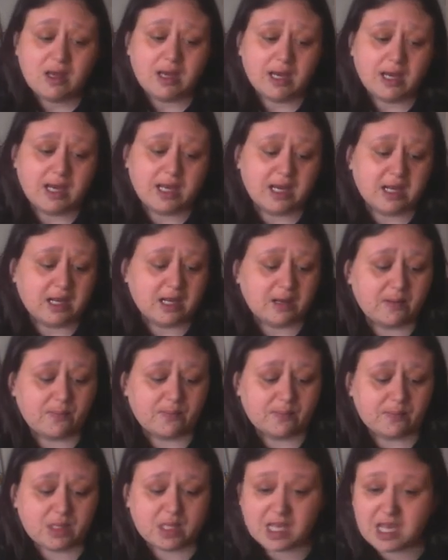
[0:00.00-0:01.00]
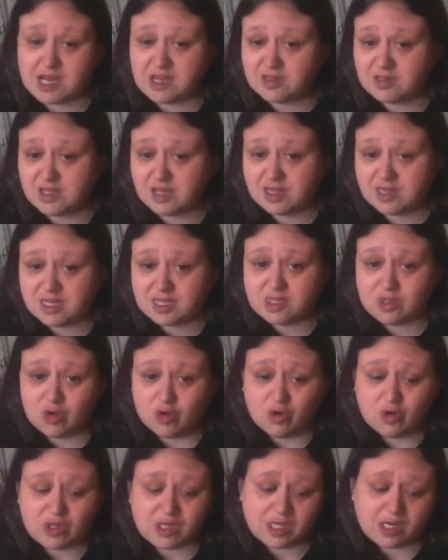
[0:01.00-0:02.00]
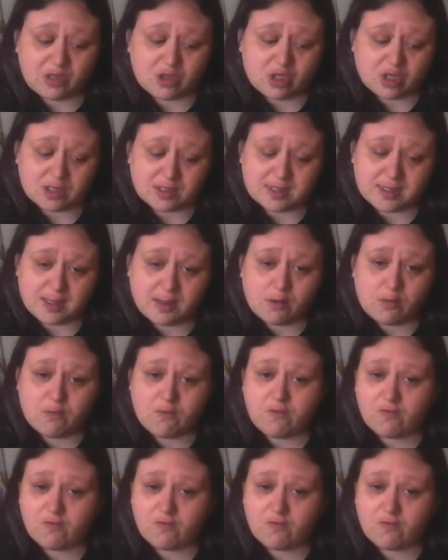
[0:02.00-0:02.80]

and learning new things yourself.